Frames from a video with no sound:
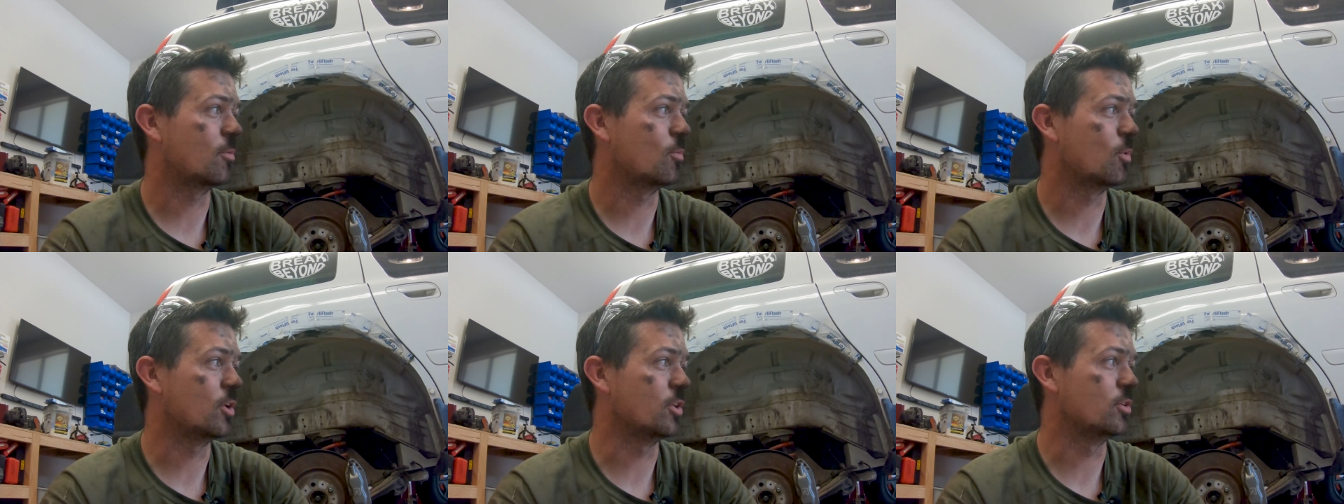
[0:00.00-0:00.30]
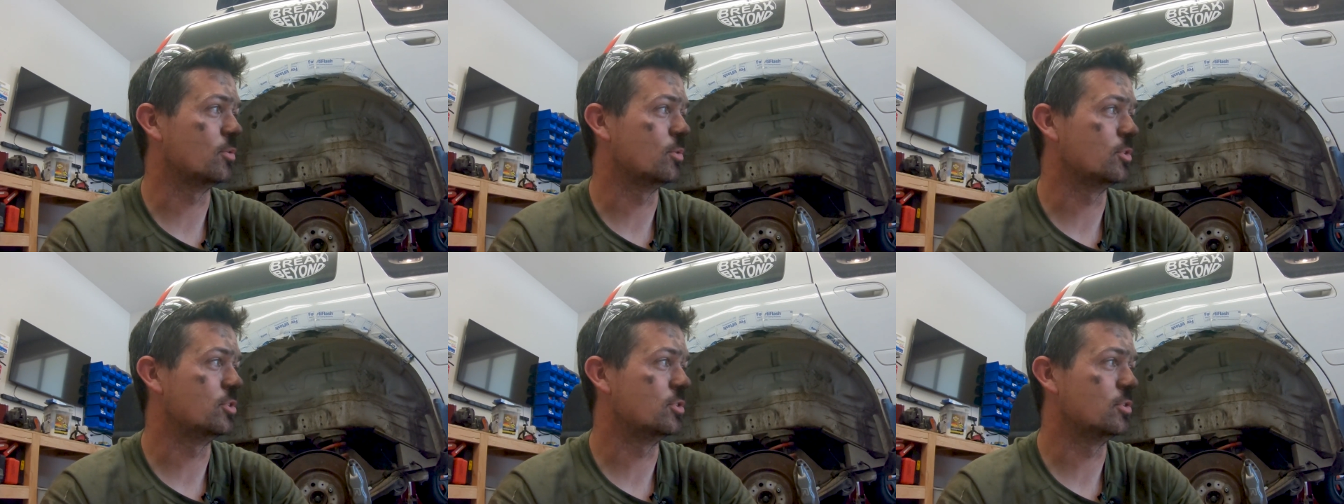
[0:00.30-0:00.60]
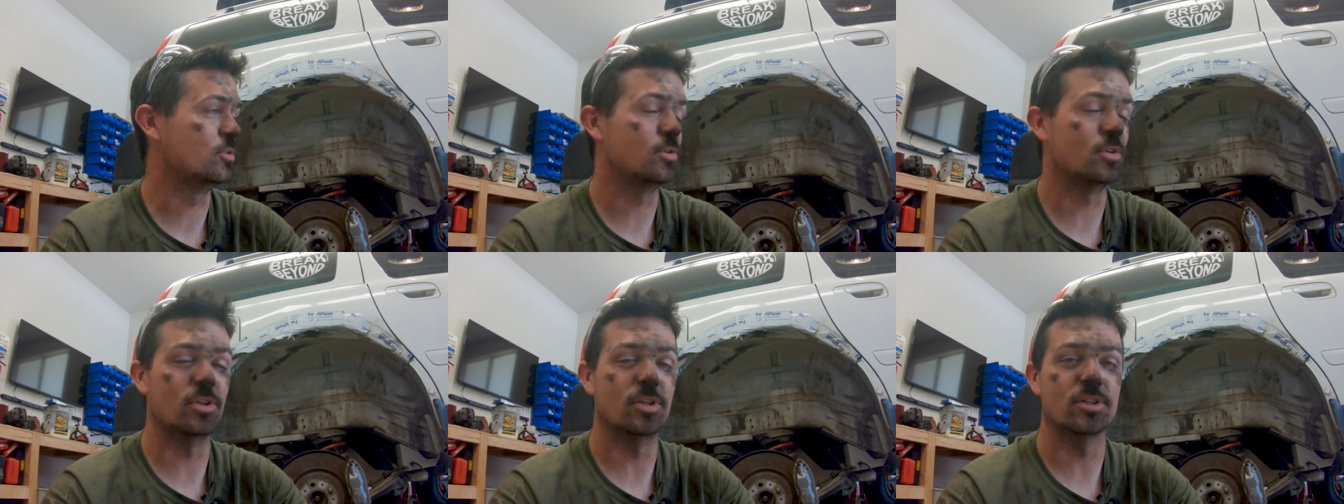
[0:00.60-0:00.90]
what you would
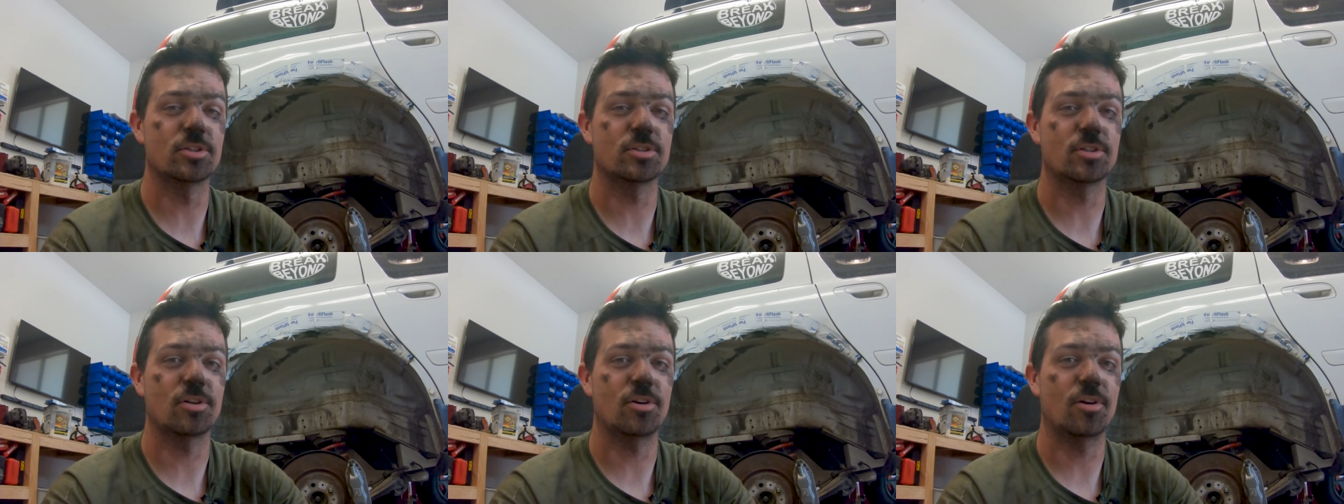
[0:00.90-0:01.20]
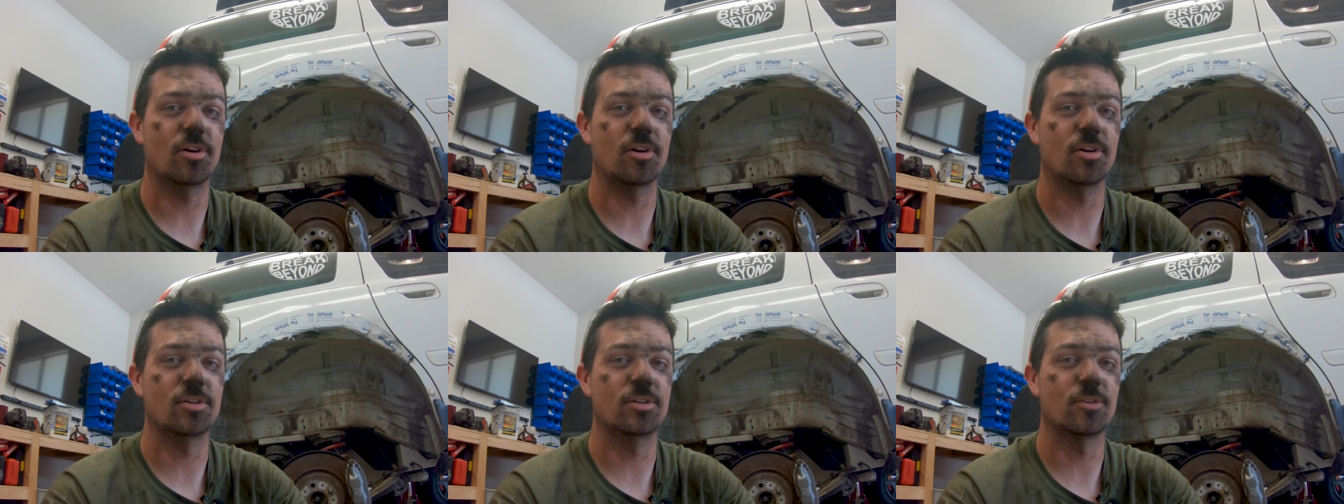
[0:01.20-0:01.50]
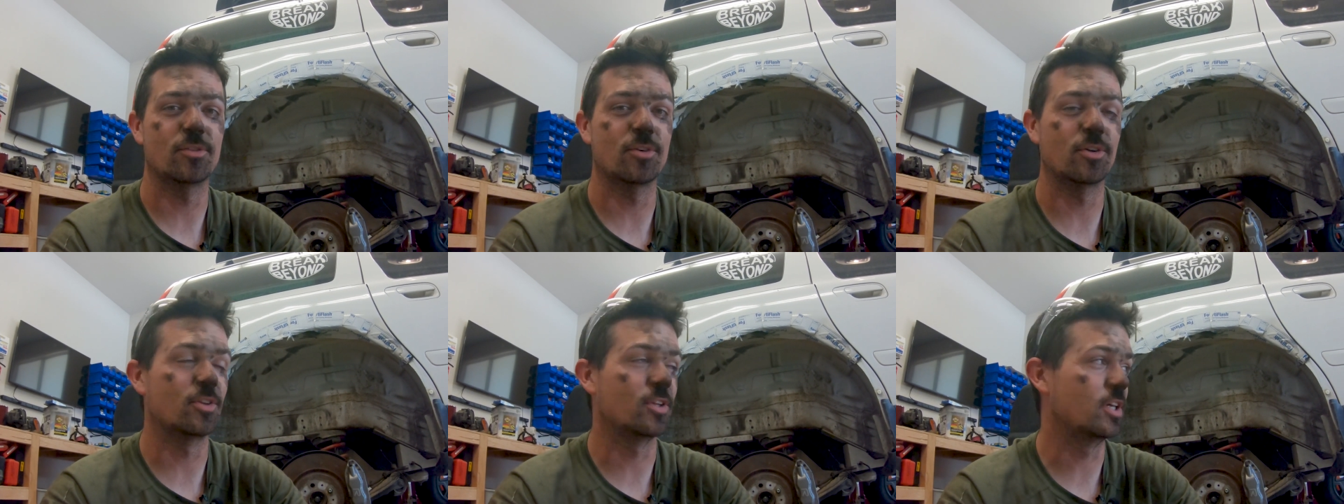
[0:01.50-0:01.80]
do to this car
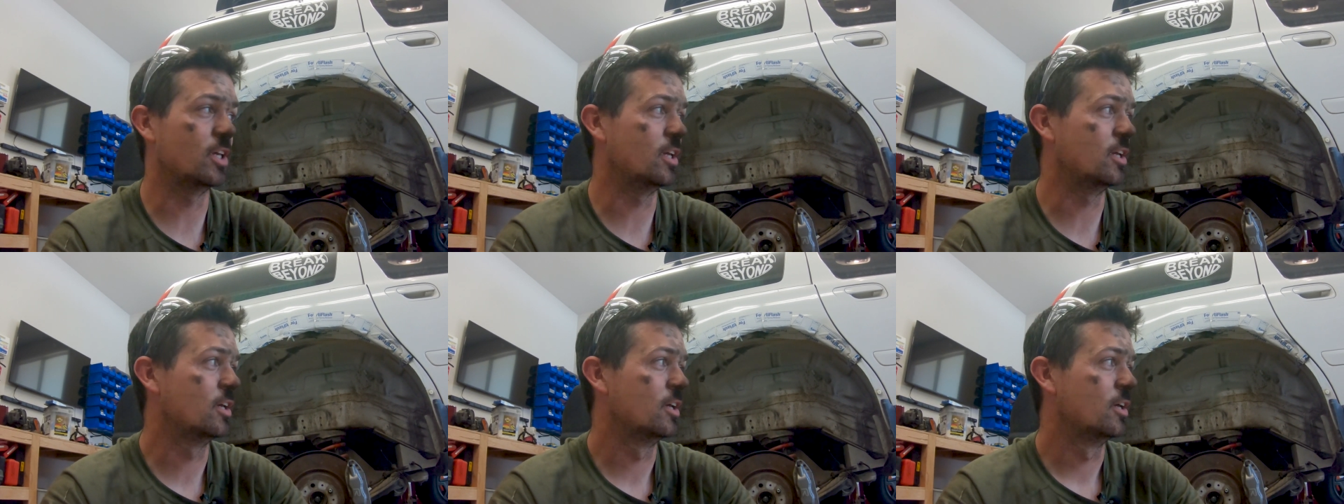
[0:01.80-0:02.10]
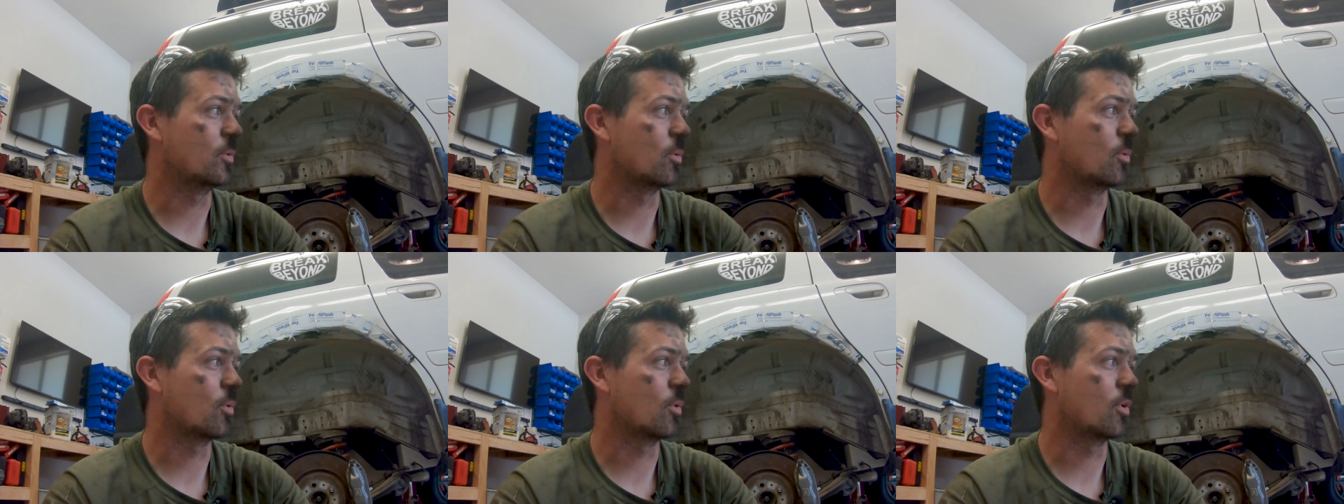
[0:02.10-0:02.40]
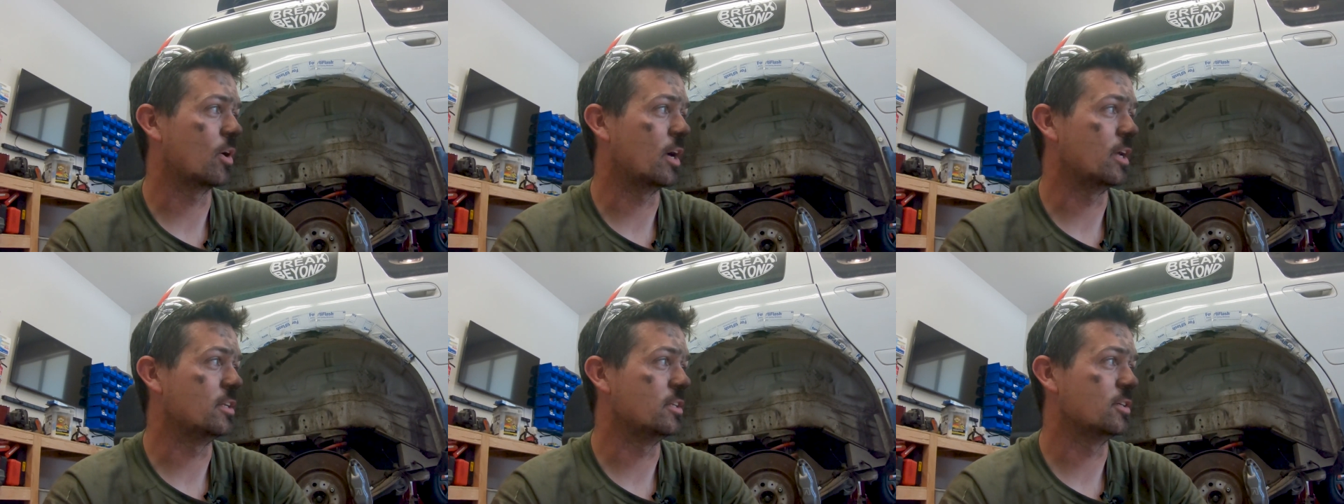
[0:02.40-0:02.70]
differently,
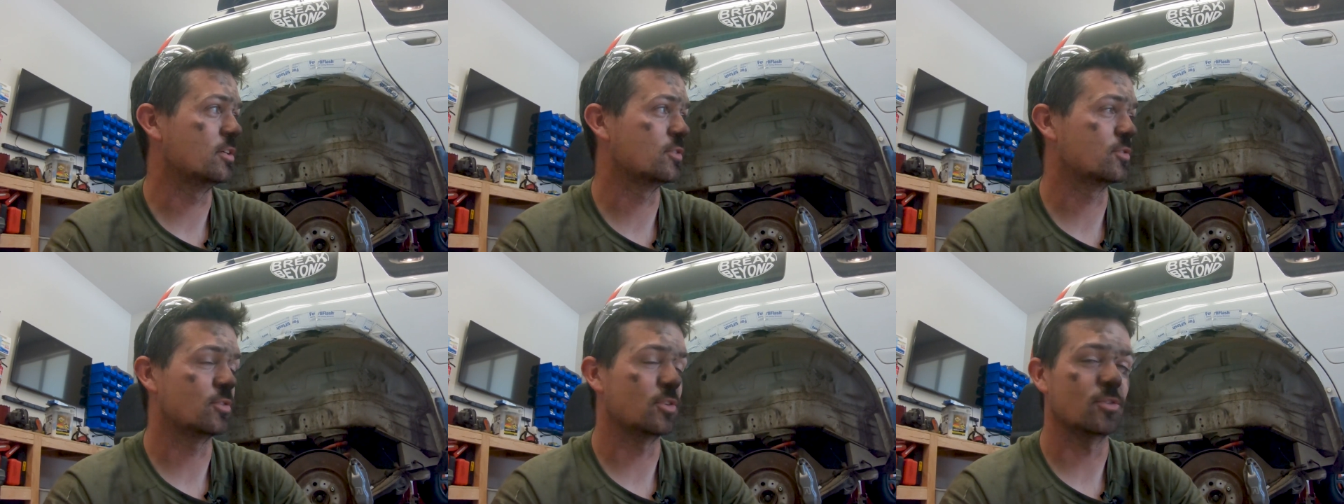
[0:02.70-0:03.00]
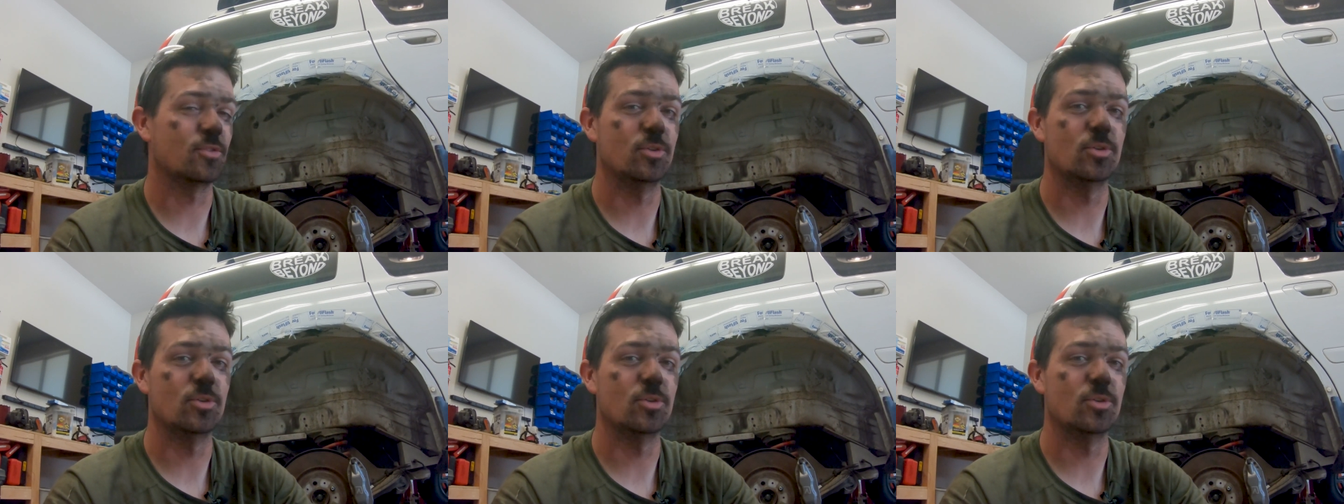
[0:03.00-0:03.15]
or ideas for the